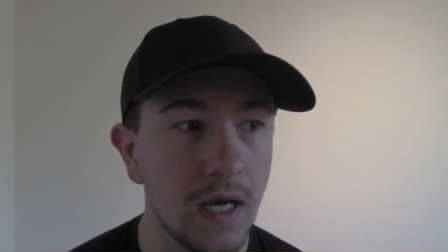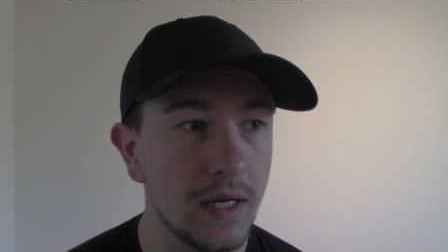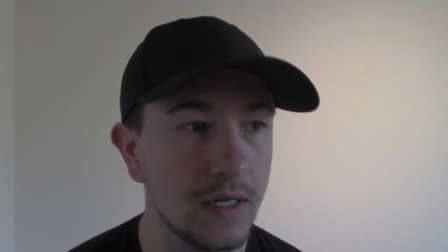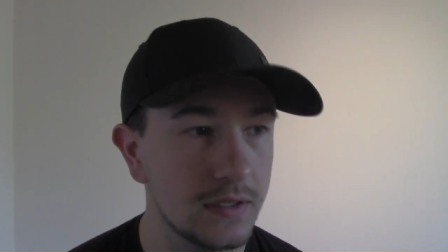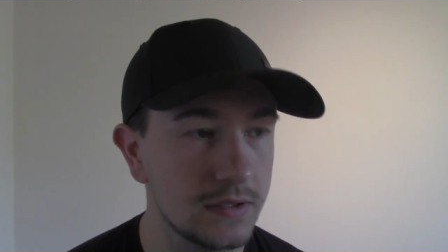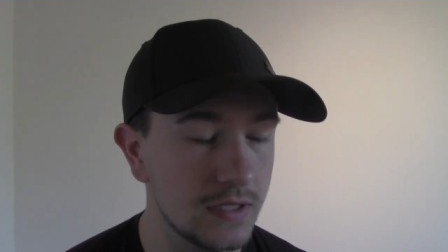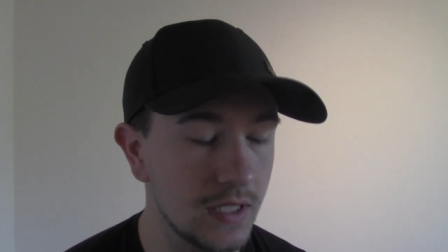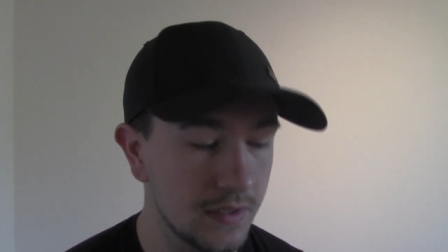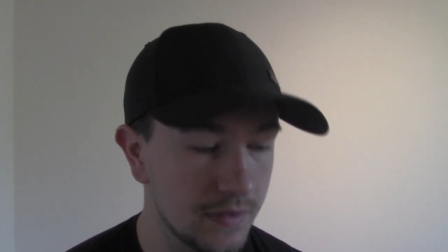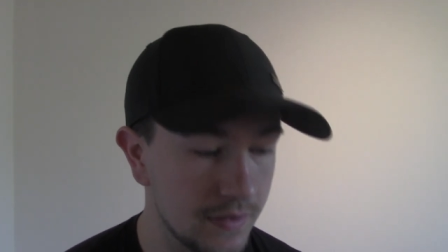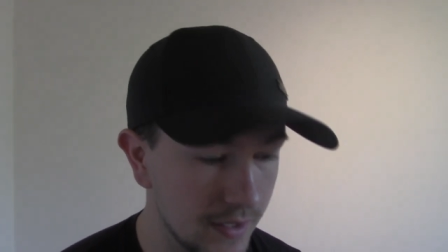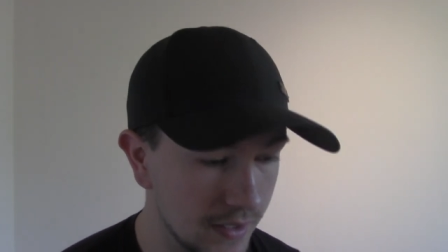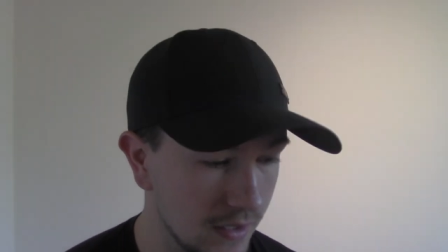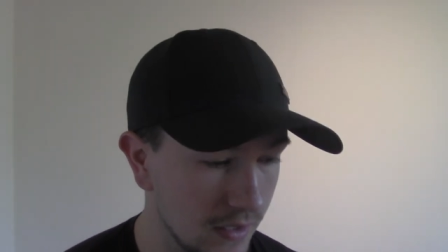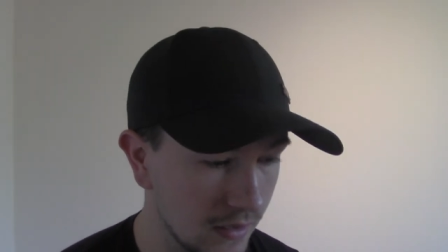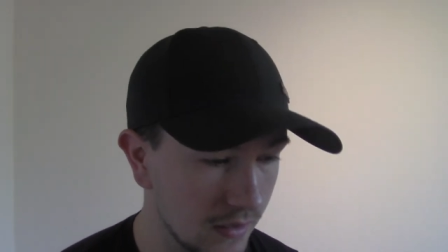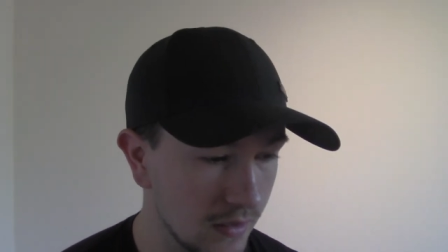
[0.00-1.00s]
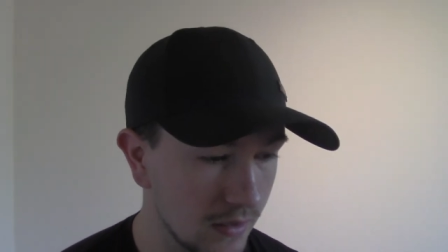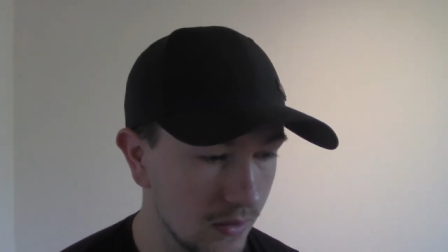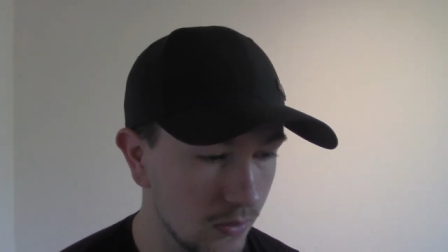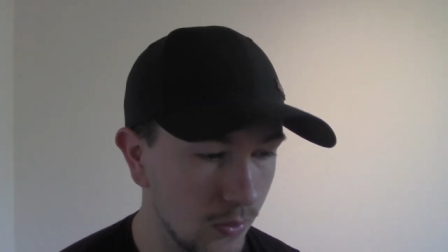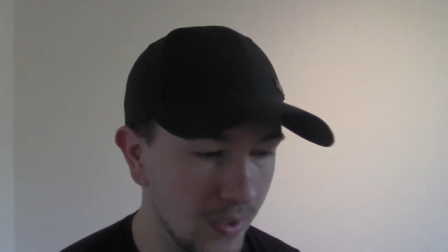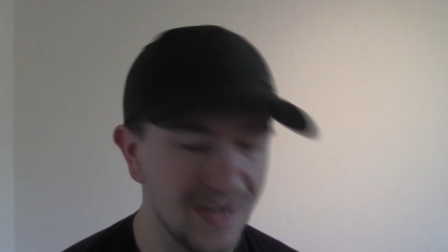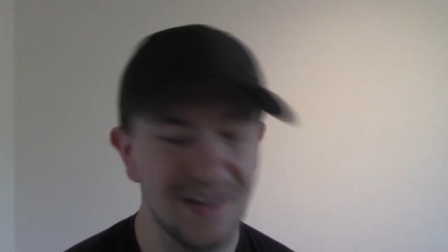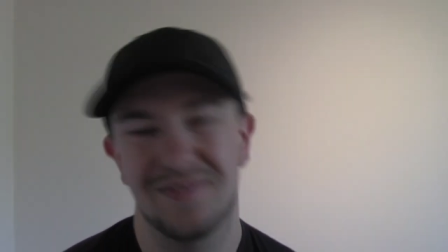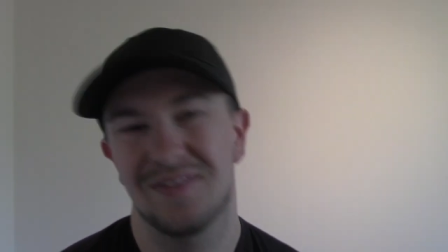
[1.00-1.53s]
And I start thinking,
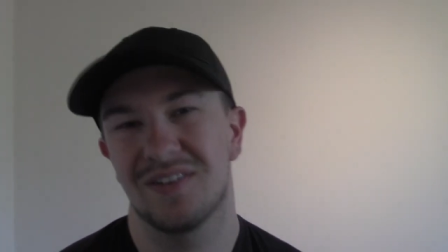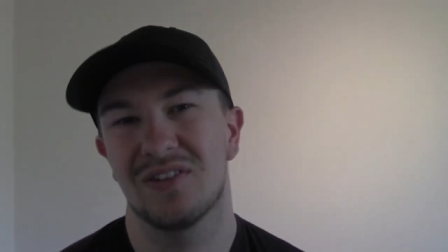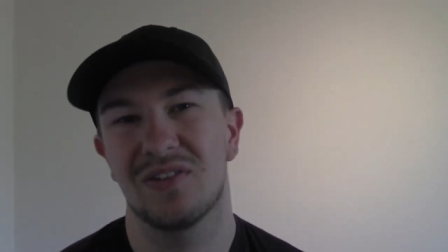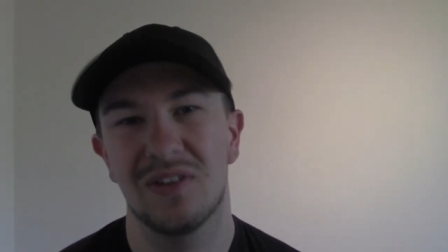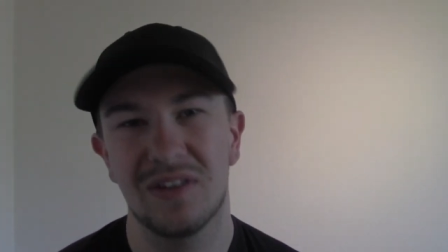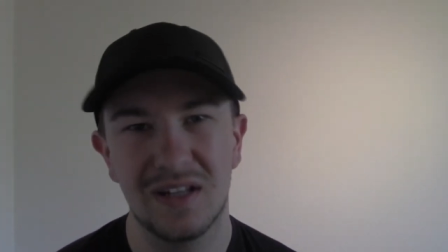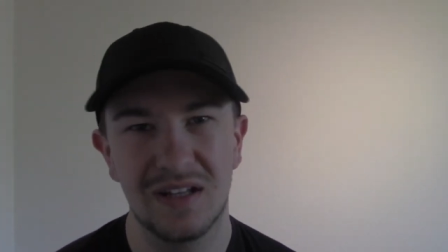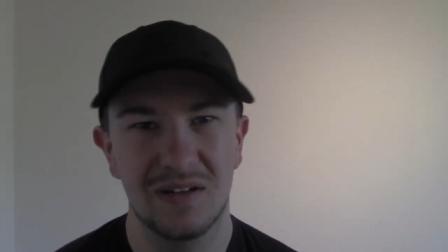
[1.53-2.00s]
why haven't I done